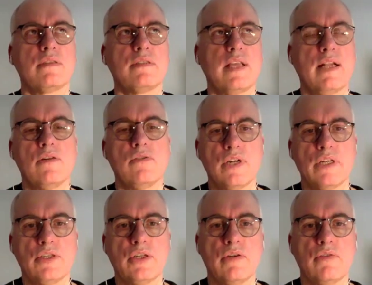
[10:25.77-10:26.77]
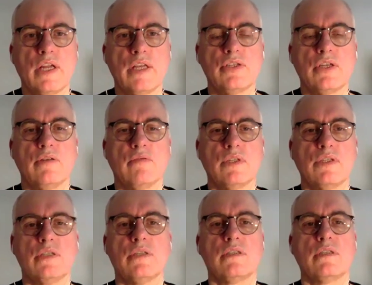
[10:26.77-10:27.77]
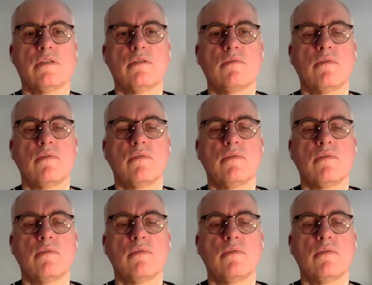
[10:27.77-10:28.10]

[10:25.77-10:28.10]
cell regeneration, which is,